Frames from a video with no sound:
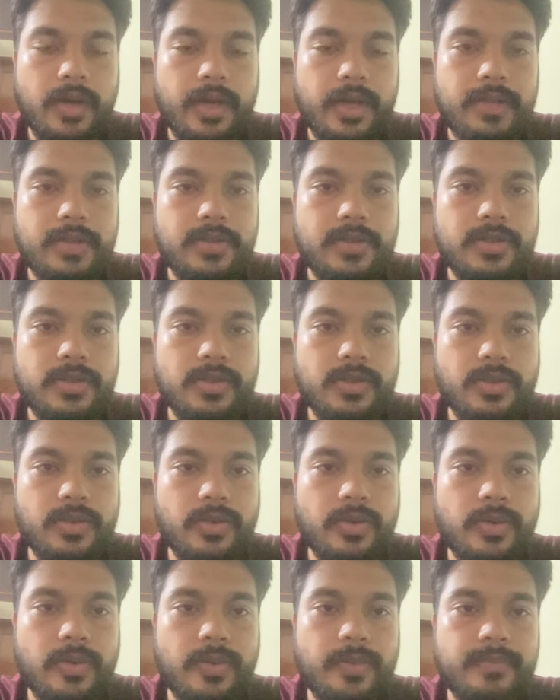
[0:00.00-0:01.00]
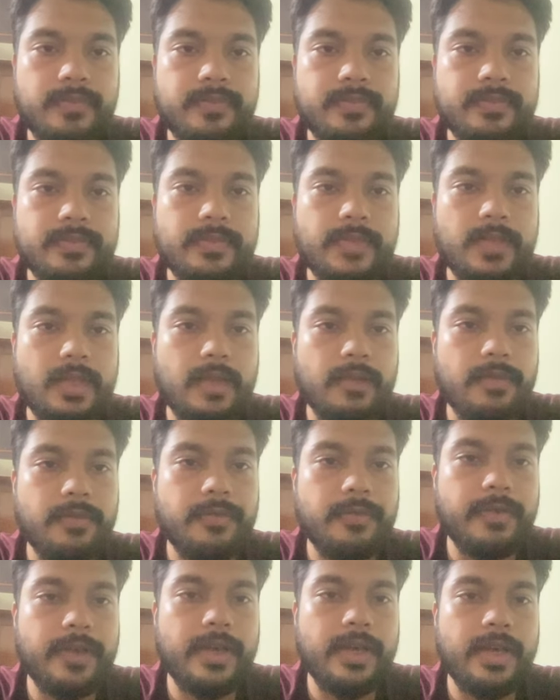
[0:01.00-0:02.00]
right? So
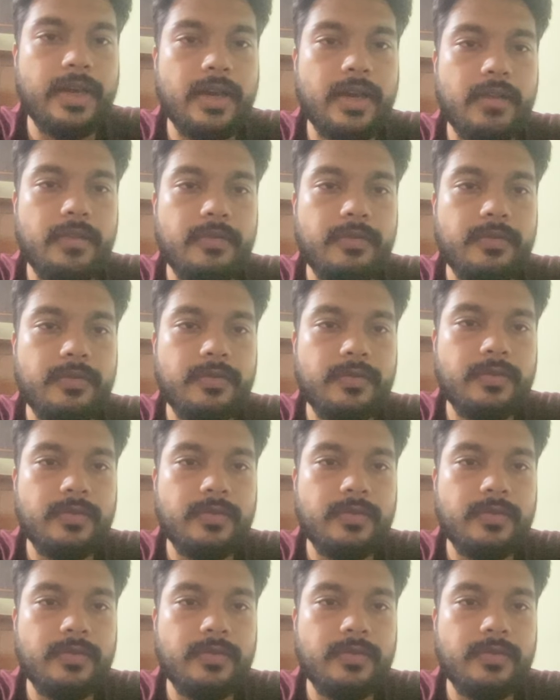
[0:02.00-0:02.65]
fair enough.